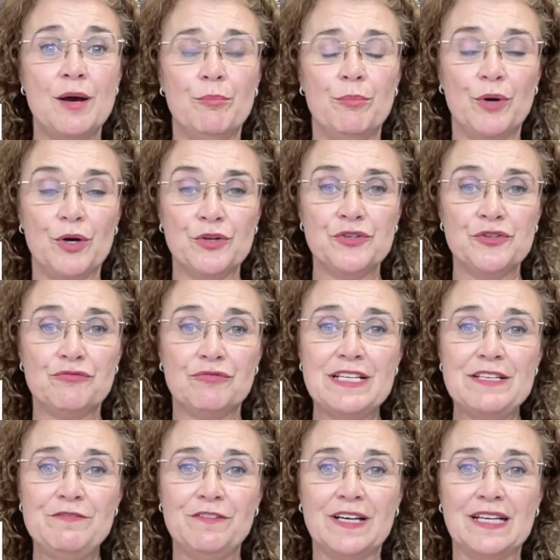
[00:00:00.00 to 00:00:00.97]
bond
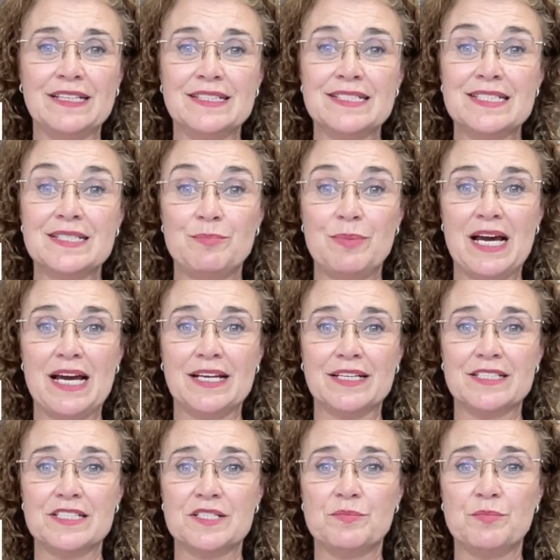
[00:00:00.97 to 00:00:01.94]
refunds spark
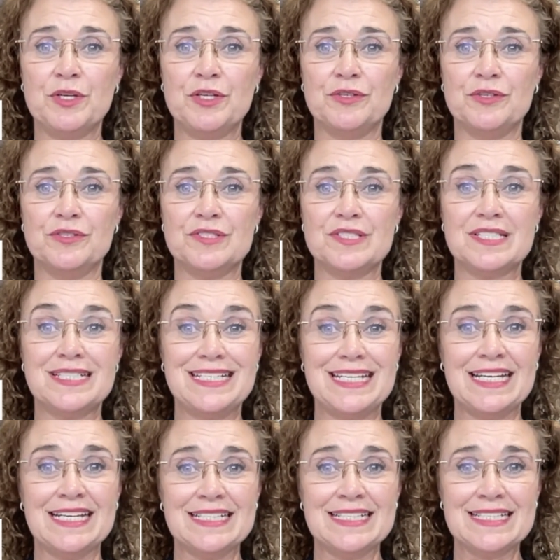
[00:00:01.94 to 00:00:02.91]
disputes,
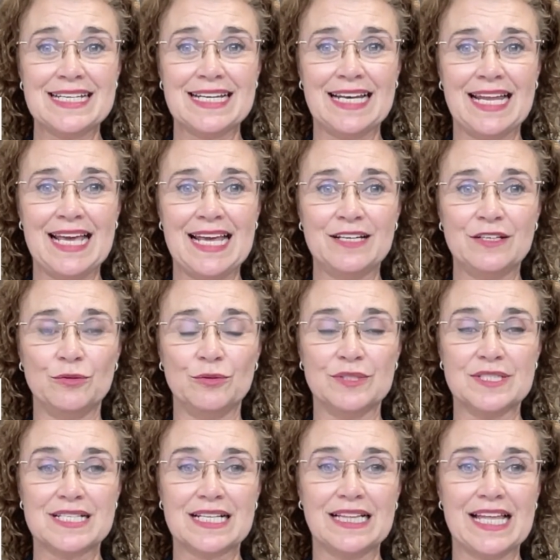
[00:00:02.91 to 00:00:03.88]
tenants and
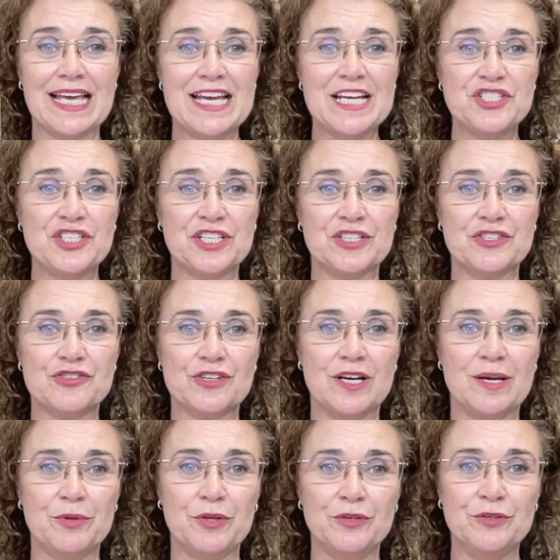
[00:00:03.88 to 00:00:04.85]
landlords clash in
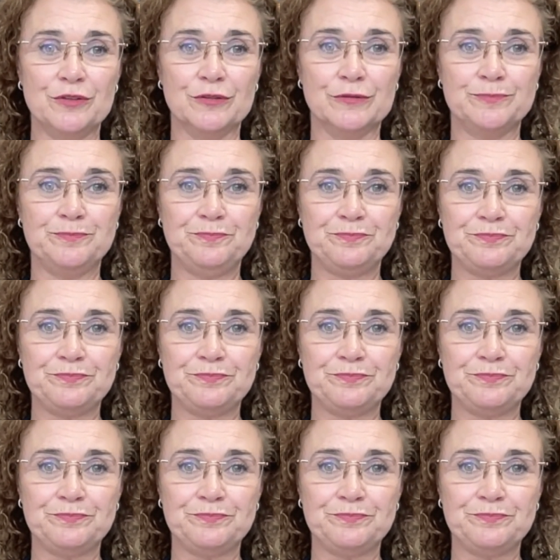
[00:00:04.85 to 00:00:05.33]
tribunal.